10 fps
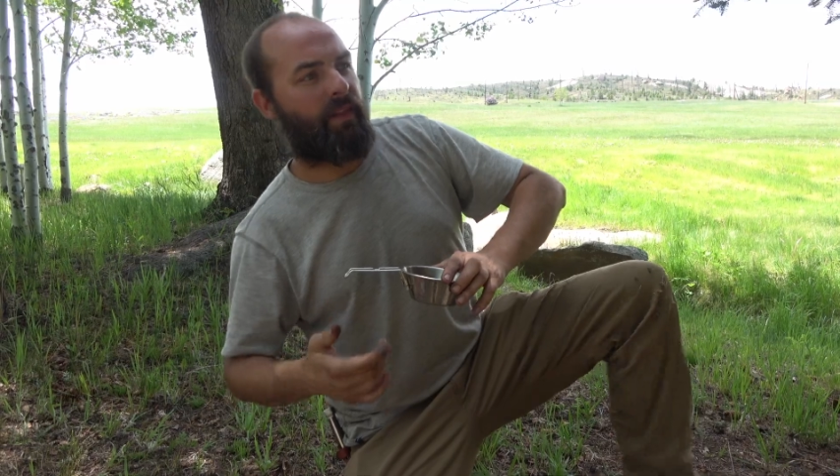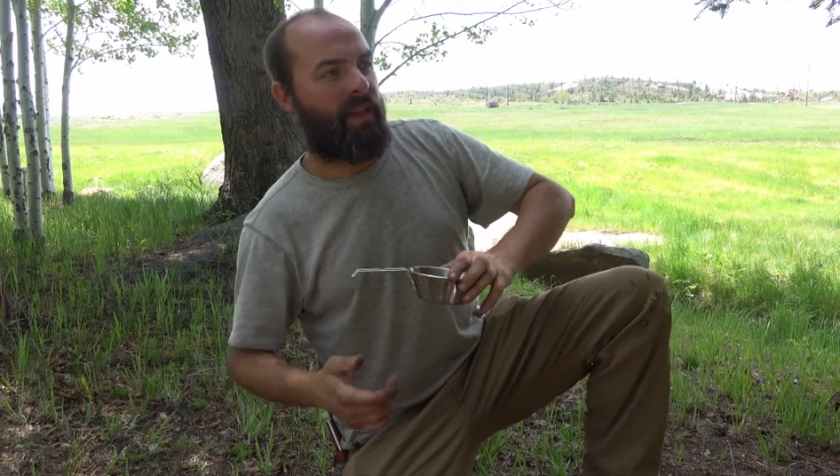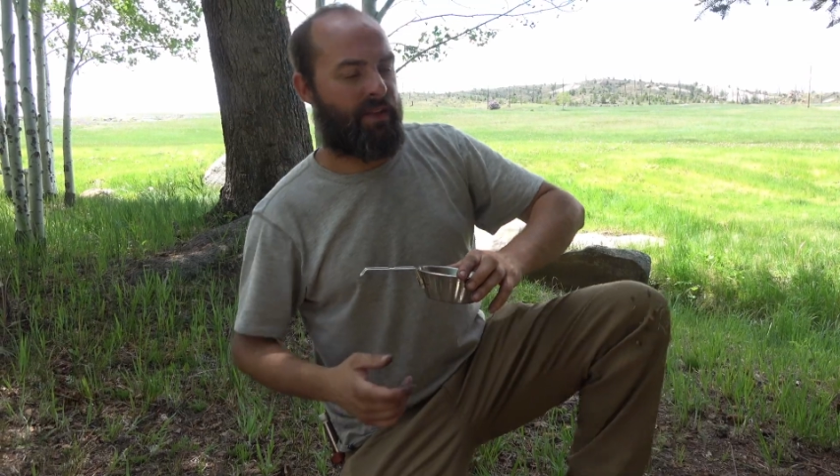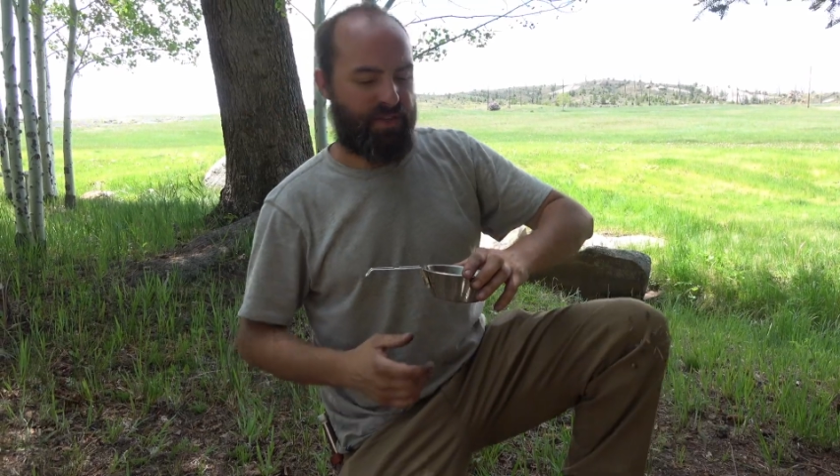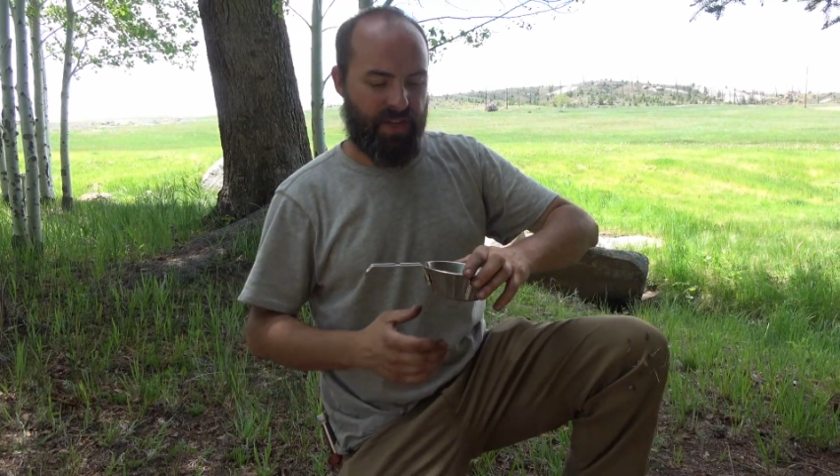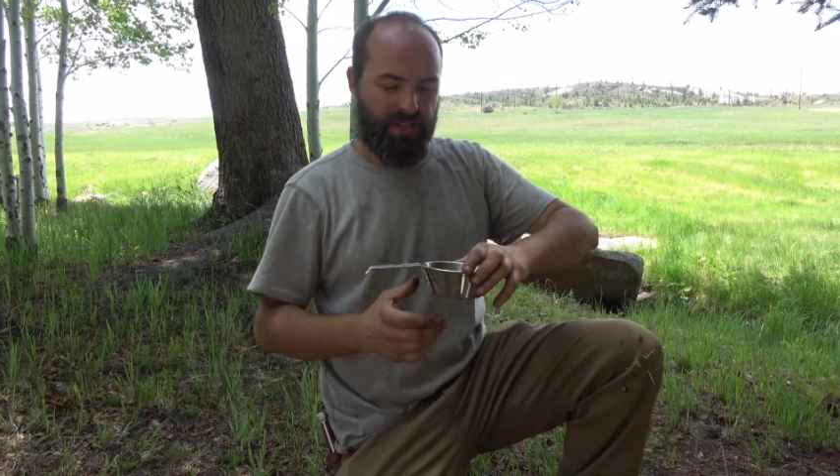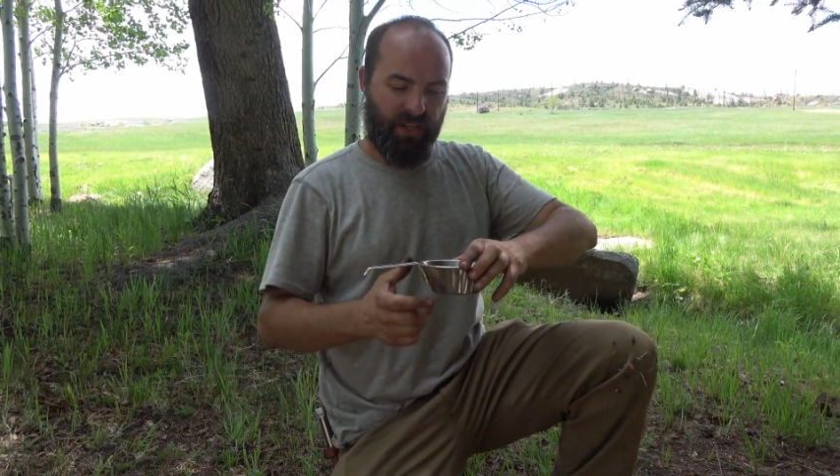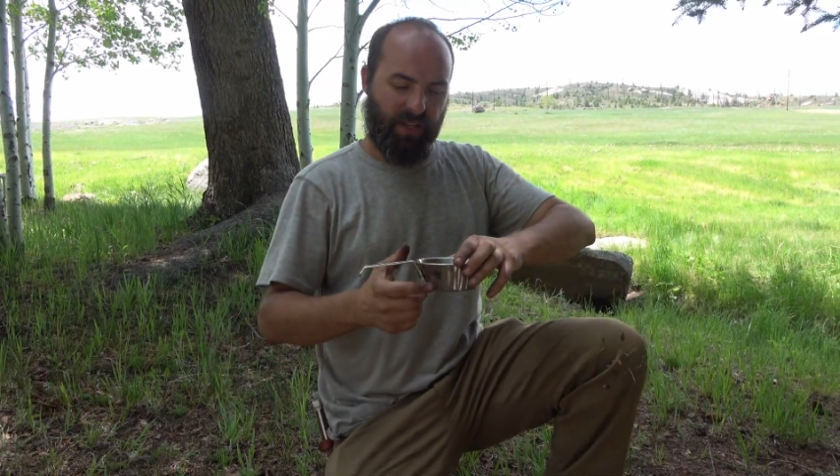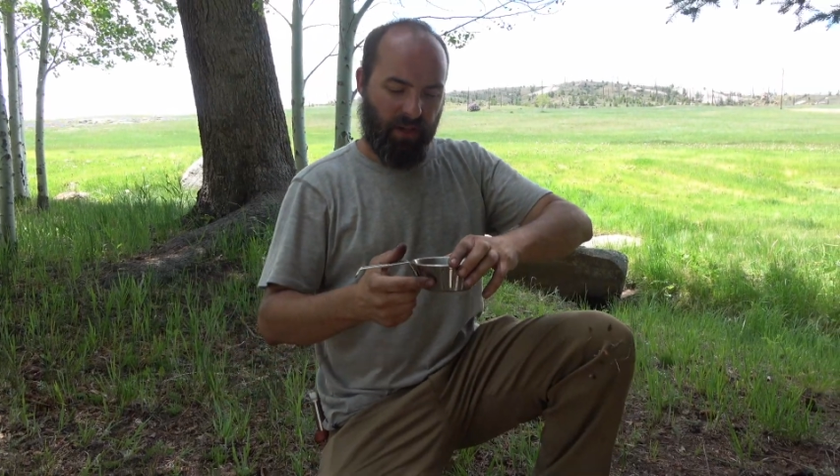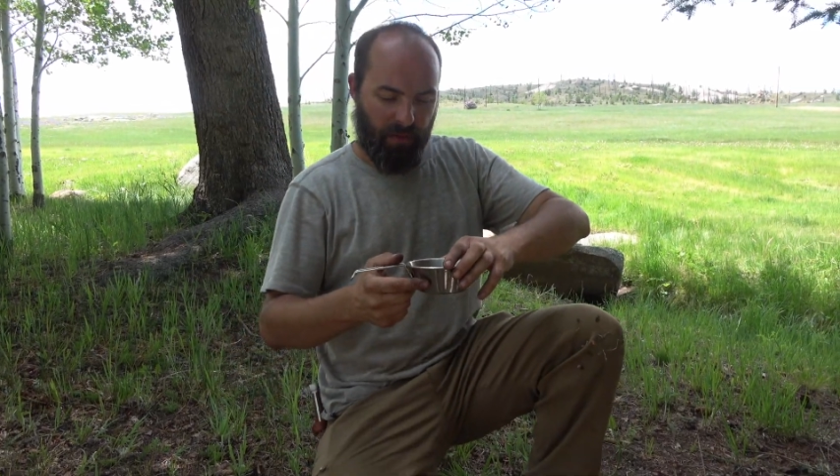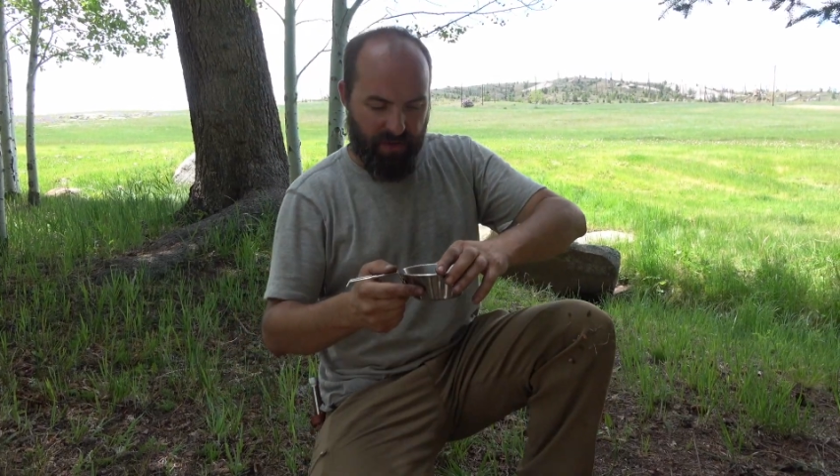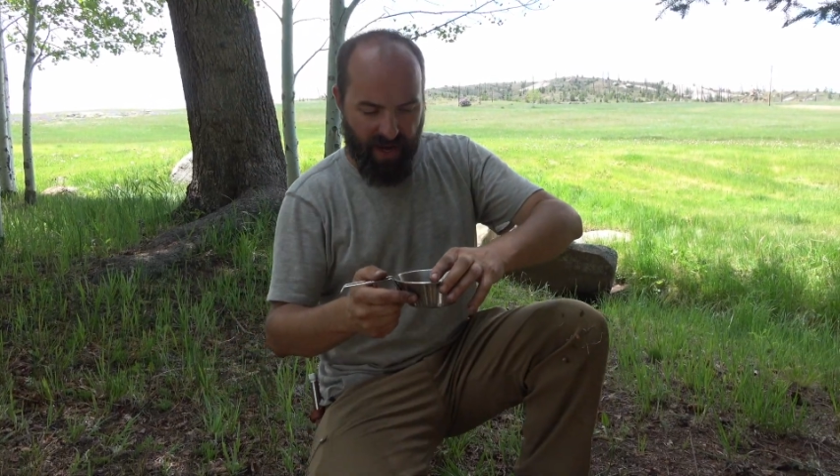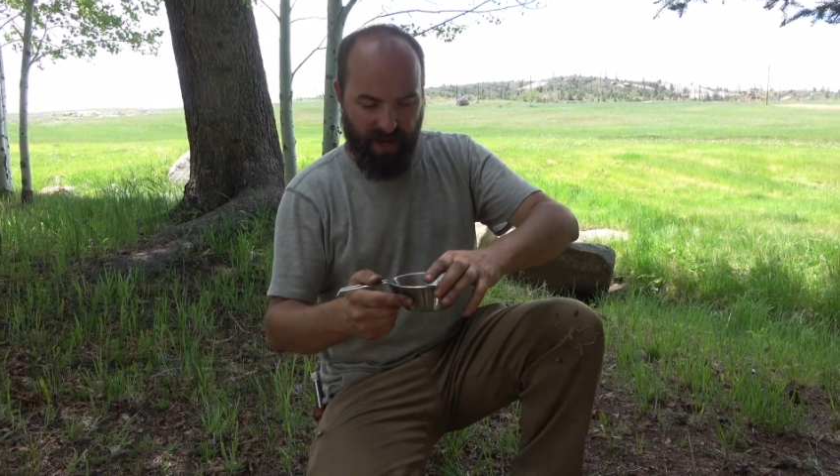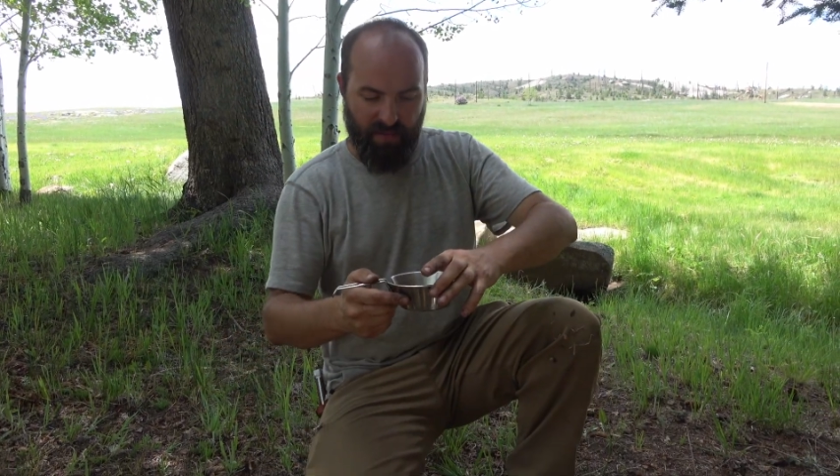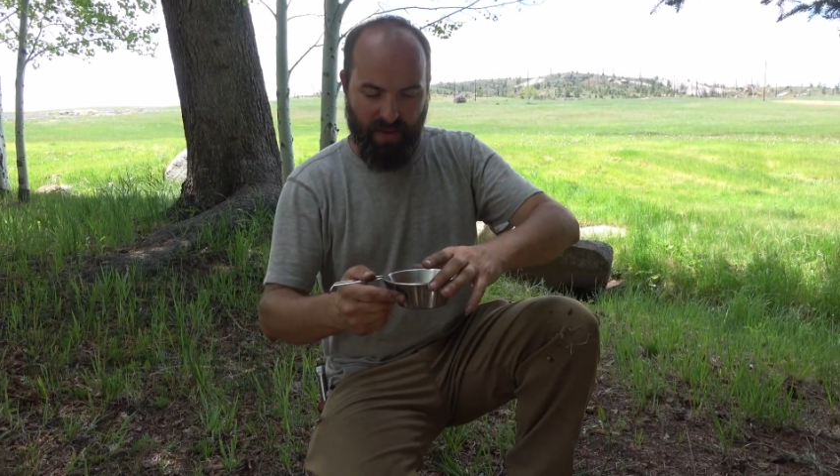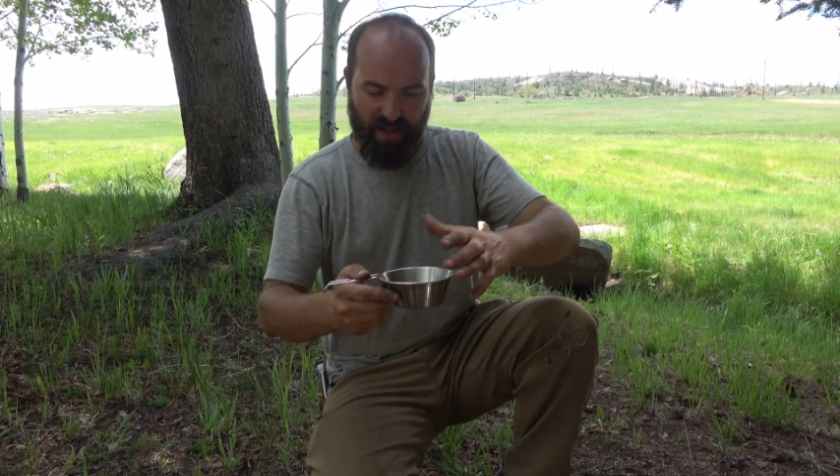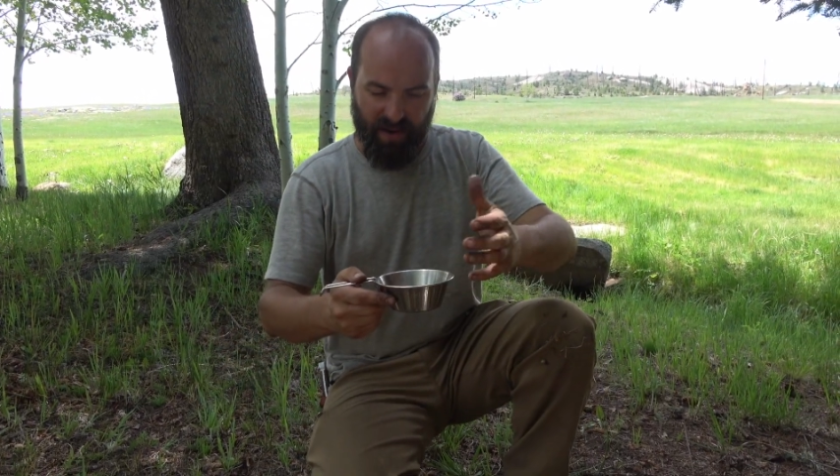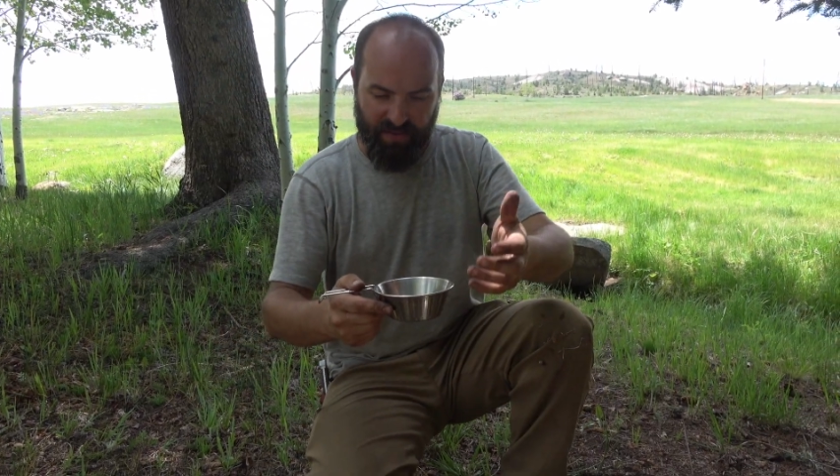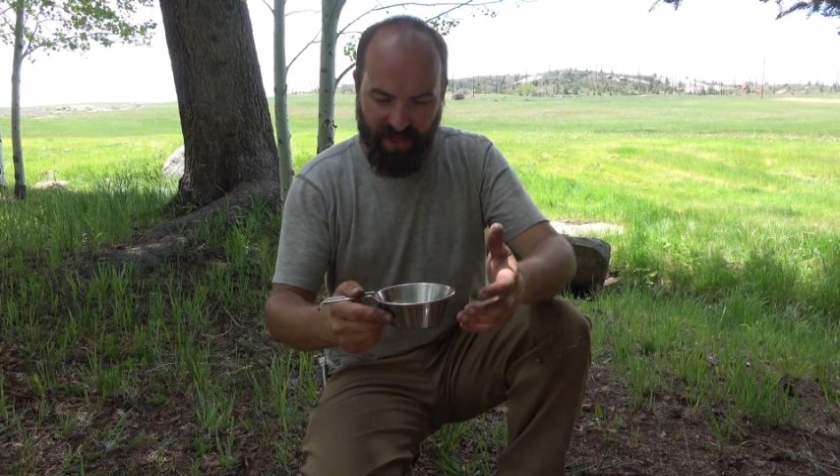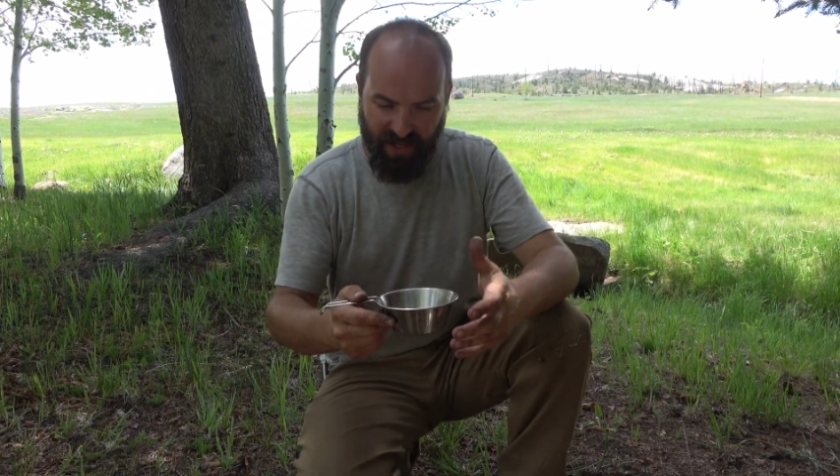There's such a little tiny bit
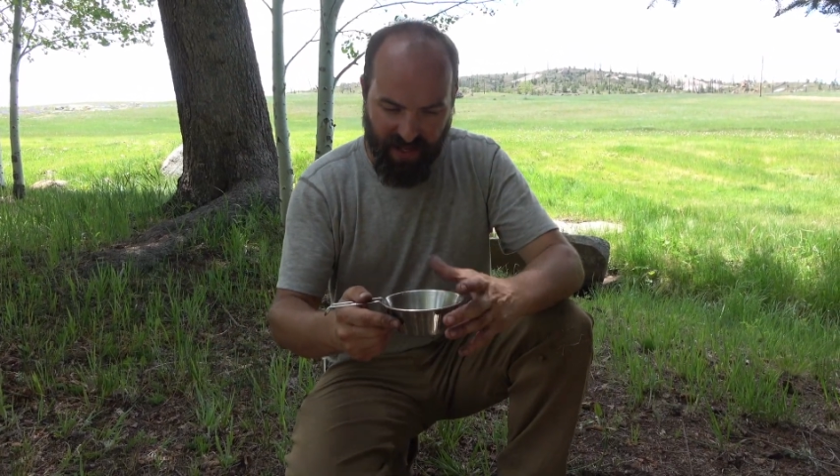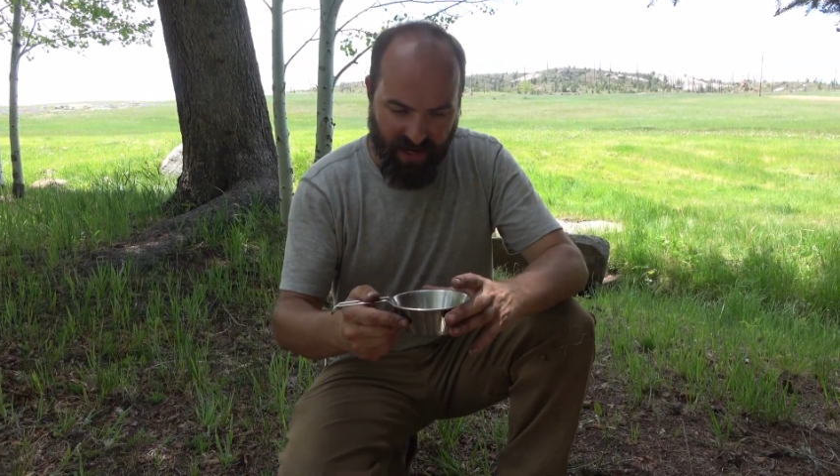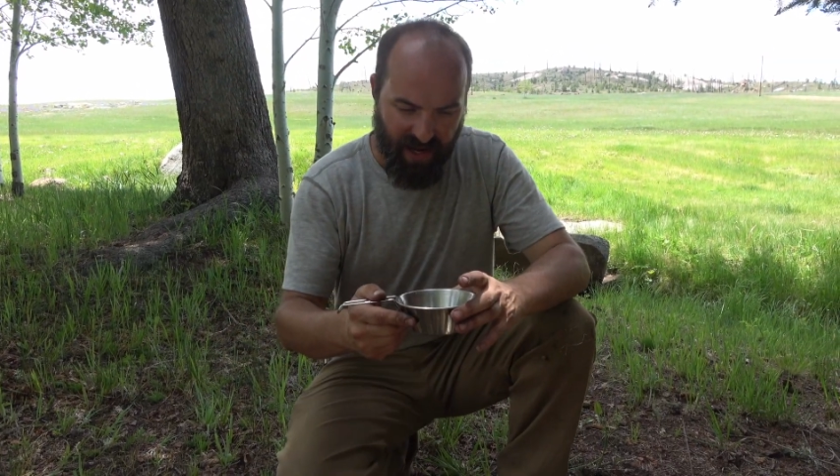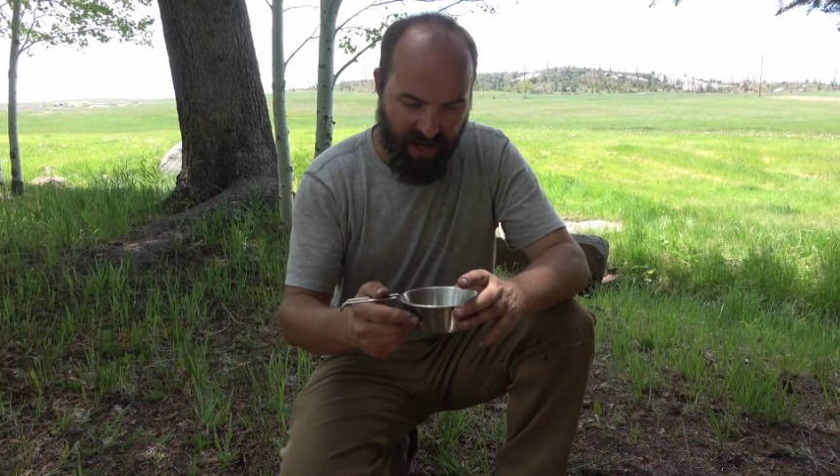of tea that I